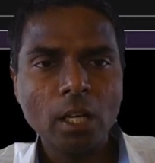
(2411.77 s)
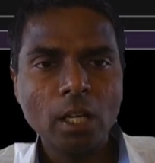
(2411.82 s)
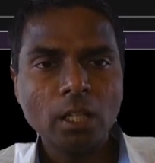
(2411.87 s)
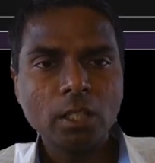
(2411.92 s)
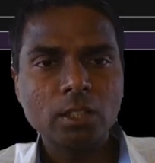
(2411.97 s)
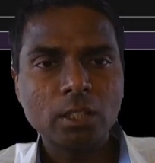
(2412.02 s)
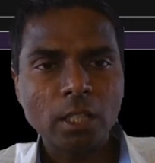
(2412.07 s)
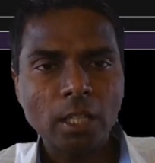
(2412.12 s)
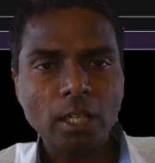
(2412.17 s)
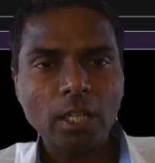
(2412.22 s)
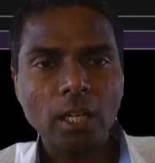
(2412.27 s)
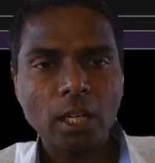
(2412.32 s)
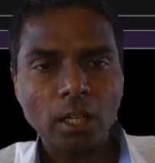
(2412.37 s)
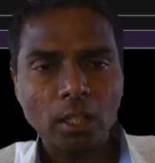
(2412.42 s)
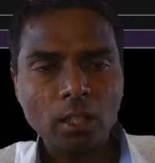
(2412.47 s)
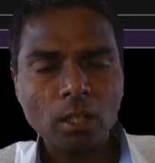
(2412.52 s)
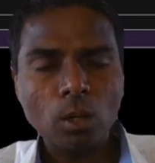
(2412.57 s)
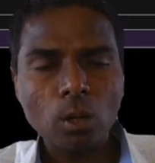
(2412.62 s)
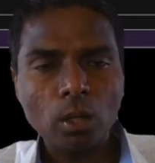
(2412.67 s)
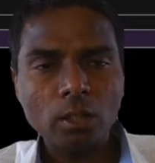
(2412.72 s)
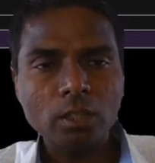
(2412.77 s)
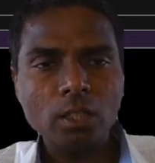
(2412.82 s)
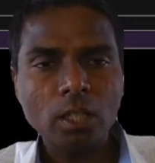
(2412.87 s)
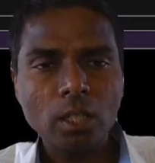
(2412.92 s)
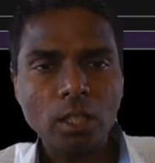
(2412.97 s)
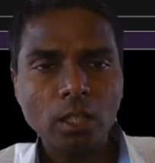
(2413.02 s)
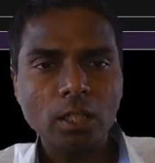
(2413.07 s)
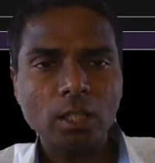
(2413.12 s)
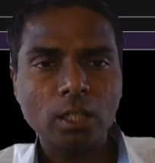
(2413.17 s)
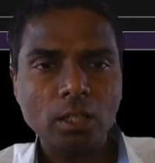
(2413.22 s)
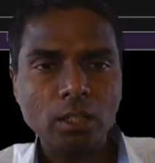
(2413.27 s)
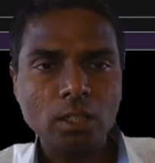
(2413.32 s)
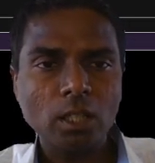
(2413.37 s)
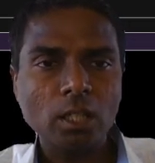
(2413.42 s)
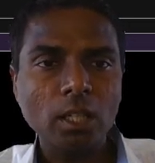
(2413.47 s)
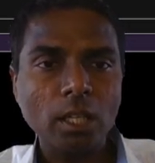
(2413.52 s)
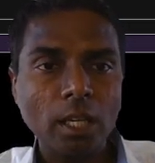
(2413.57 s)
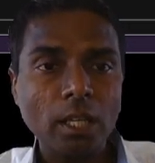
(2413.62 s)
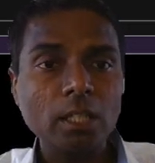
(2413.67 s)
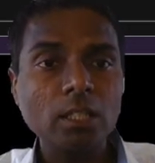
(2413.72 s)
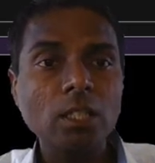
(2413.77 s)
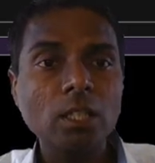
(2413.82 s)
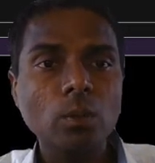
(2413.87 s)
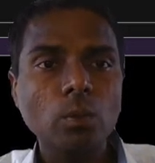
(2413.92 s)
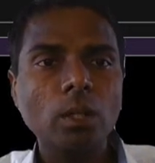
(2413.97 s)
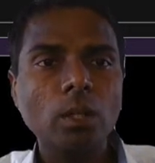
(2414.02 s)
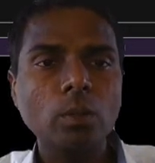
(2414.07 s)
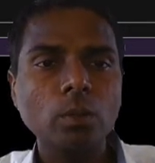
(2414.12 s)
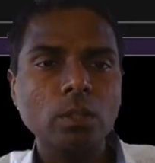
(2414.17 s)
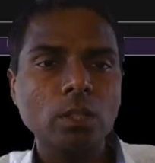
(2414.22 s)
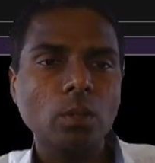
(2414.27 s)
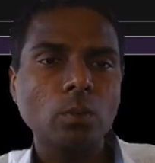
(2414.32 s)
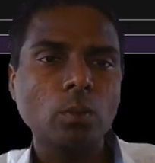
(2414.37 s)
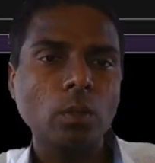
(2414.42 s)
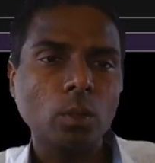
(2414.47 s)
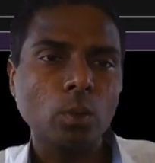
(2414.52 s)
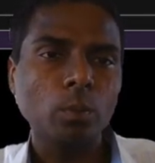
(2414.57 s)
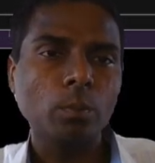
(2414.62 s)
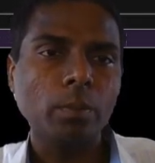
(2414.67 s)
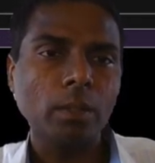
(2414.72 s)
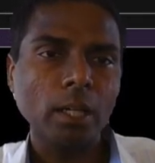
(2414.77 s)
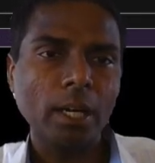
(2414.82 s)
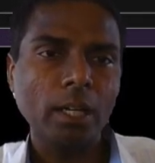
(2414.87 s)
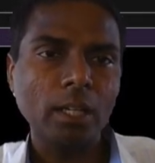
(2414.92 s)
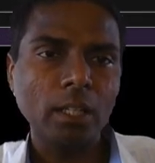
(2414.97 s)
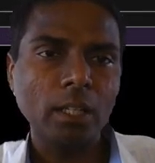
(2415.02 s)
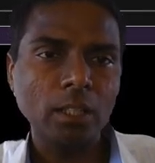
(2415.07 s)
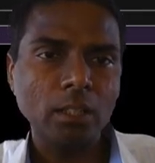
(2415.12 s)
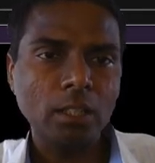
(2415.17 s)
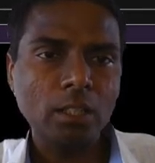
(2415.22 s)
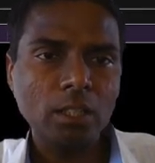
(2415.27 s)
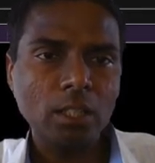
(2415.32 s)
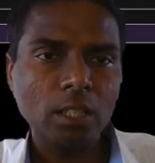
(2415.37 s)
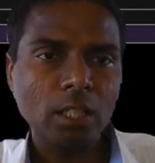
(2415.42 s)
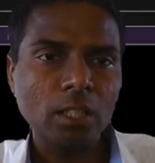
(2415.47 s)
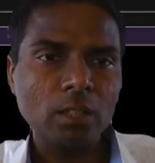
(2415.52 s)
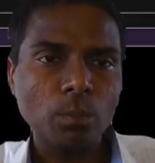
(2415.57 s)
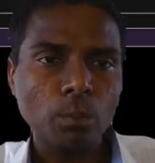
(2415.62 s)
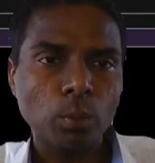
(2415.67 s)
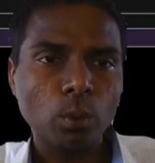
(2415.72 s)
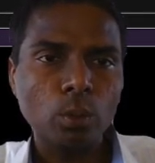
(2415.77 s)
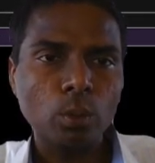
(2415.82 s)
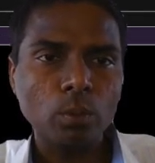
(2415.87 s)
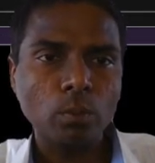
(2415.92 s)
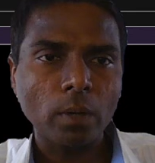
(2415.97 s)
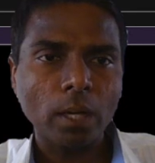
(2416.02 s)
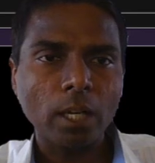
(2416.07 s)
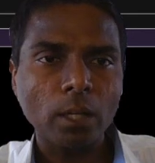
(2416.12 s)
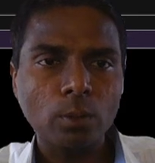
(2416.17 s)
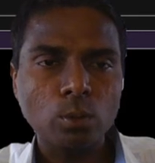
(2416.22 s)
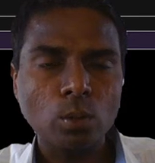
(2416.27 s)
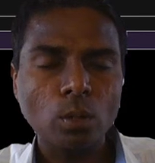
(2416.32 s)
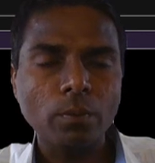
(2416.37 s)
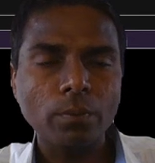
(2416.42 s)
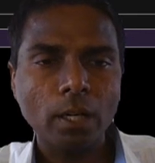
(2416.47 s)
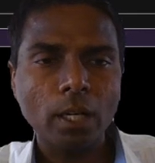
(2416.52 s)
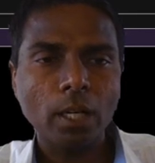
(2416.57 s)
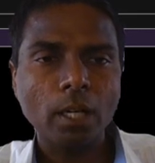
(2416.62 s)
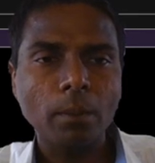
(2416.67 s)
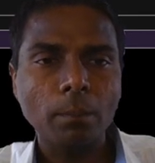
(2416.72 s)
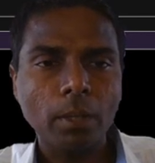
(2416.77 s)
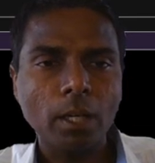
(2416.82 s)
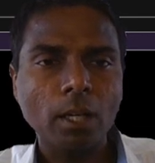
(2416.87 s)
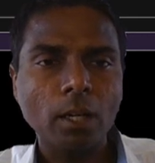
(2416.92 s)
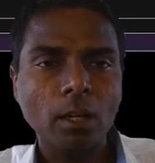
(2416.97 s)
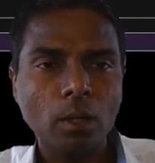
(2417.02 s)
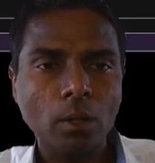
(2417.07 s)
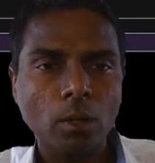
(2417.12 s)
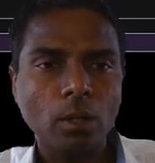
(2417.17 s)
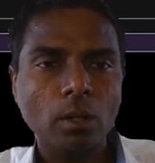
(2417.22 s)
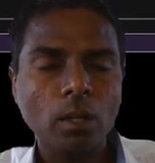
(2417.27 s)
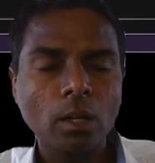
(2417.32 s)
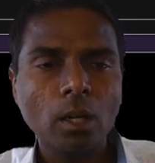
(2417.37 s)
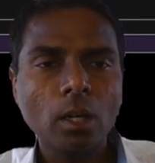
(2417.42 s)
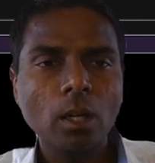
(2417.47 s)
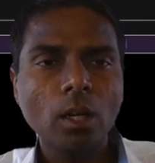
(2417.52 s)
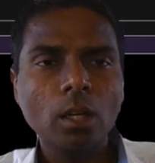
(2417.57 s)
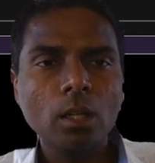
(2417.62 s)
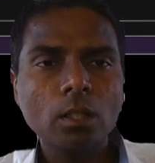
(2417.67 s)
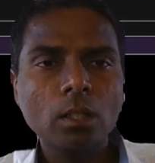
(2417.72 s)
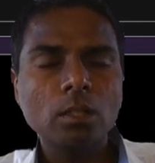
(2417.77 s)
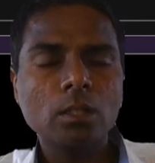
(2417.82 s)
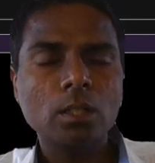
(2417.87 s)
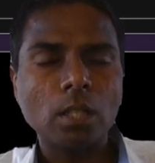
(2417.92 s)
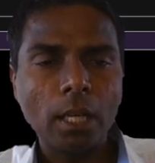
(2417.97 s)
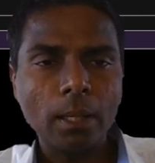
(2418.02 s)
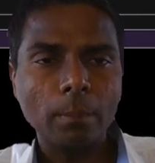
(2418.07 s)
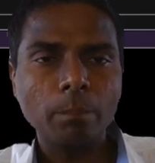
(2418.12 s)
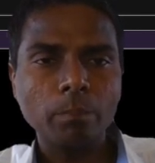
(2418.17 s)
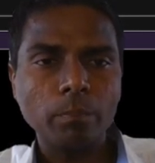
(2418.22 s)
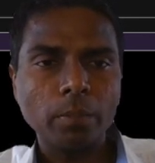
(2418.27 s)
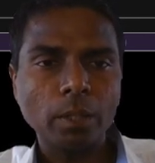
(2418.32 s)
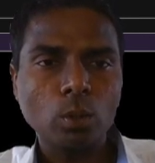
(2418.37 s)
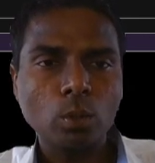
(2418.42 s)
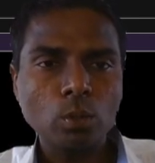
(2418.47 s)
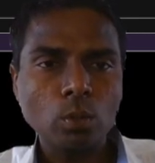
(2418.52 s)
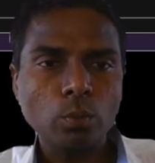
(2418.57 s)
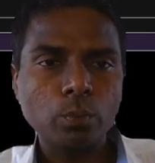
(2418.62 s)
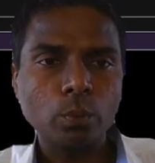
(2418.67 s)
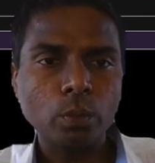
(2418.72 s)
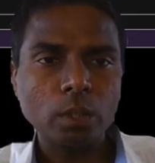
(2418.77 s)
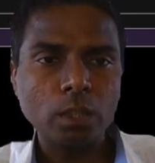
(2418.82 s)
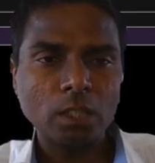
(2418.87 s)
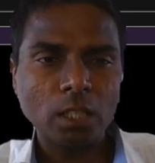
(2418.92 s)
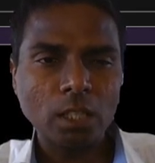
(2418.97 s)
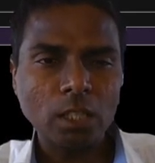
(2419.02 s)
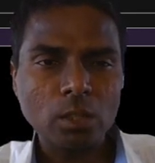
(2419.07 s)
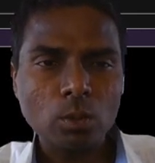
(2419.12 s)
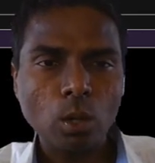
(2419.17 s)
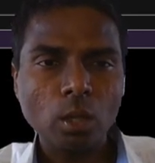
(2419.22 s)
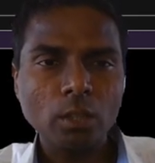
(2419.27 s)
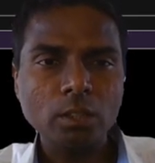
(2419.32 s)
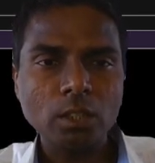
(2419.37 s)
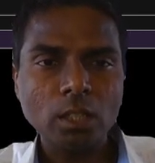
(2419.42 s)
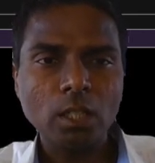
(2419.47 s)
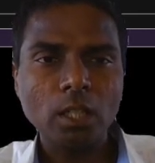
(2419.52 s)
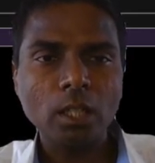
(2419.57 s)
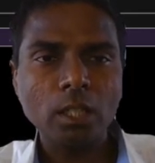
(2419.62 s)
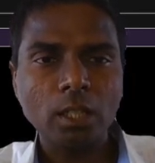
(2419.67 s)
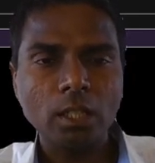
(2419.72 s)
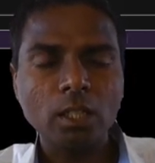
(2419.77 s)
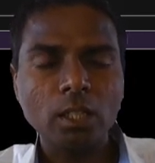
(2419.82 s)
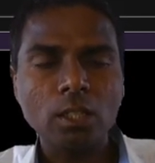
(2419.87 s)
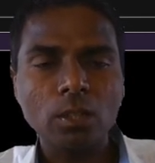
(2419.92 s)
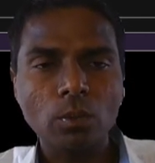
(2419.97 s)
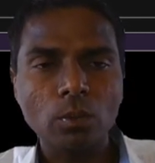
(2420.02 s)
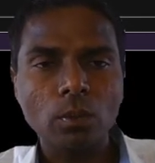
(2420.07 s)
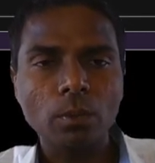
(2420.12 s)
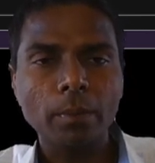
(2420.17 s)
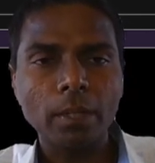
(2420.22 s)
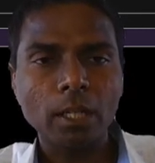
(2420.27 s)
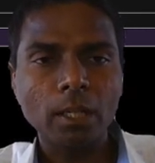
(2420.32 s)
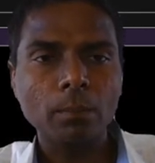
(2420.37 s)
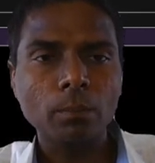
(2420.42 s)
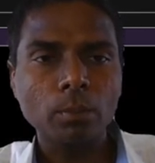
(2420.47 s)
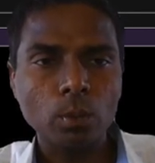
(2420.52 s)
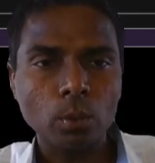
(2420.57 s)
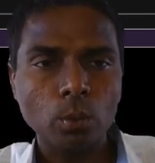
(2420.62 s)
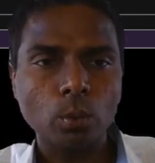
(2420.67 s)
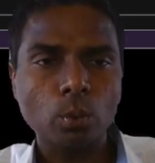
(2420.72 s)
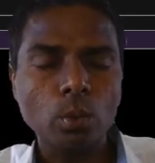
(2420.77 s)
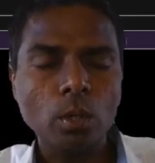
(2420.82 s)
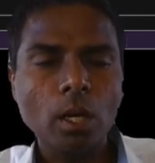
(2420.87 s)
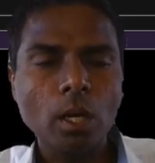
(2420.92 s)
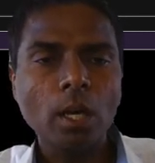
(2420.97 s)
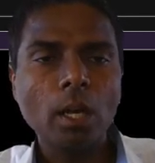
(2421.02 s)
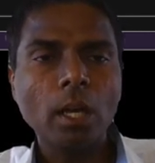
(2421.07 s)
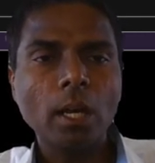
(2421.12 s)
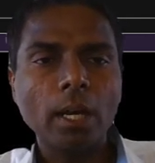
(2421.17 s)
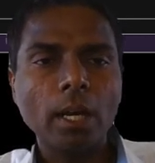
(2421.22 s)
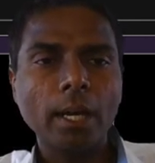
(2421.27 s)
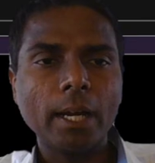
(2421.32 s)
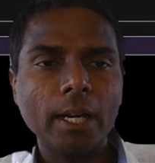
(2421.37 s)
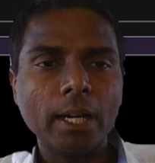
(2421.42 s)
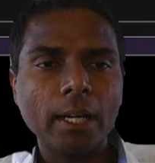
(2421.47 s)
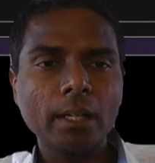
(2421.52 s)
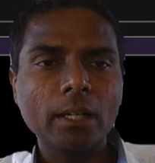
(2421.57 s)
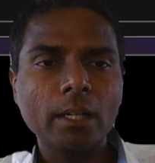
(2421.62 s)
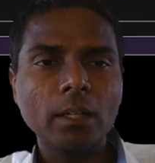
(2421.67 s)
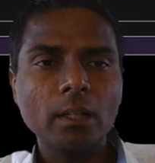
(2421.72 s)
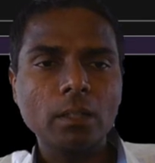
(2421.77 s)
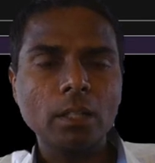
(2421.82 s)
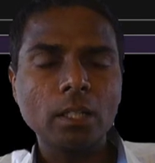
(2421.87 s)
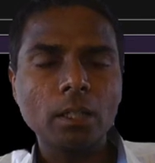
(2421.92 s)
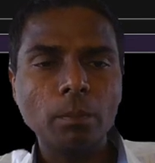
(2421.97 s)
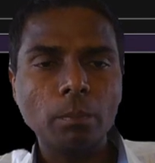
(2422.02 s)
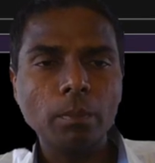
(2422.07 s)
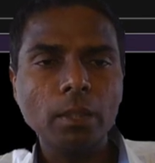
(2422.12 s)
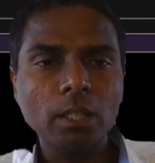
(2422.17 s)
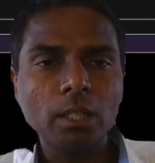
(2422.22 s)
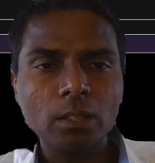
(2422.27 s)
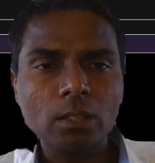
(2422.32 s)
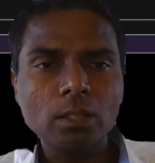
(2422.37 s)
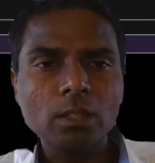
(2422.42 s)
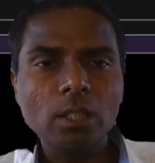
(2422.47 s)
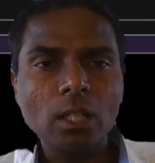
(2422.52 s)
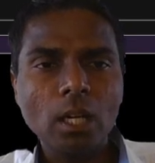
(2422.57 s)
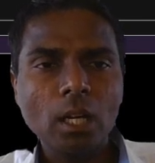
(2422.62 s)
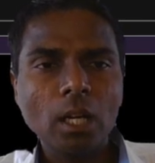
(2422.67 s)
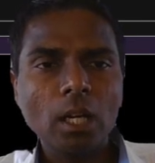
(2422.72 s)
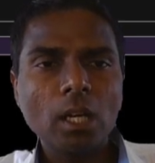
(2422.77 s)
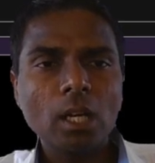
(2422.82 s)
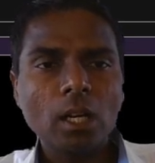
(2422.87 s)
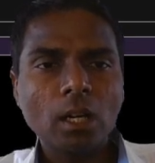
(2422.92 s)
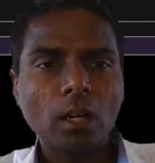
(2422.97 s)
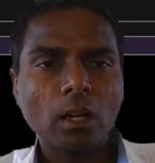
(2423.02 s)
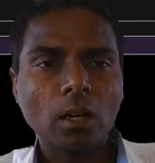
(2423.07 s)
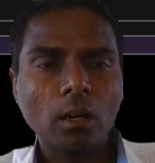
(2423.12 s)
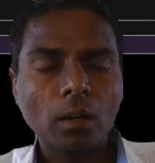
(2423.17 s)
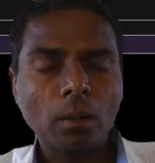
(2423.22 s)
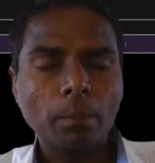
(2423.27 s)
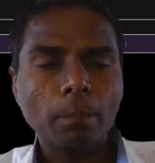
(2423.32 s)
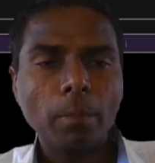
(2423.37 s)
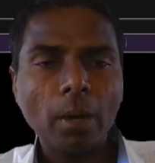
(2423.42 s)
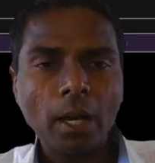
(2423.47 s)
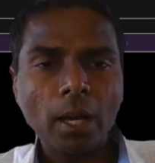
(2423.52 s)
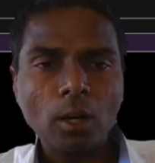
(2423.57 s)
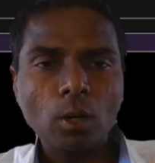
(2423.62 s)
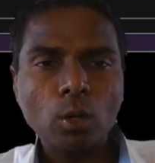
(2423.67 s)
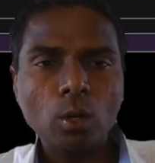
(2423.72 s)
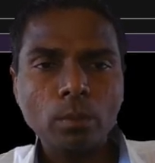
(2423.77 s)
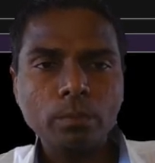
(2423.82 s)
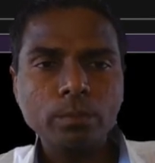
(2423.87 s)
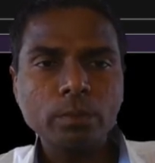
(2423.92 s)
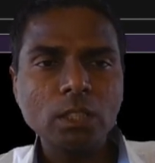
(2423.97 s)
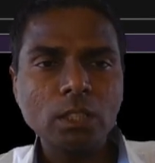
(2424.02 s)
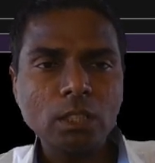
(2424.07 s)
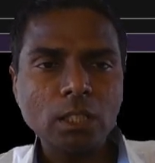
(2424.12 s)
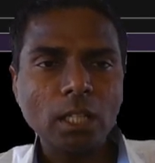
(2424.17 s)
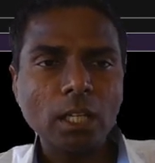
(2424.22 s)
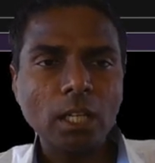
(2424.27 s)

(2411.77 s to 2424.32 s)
check another logical condition. A is equal to b, and in this case both values of a and b are same, because of which this logical condition will become true. And it means part of this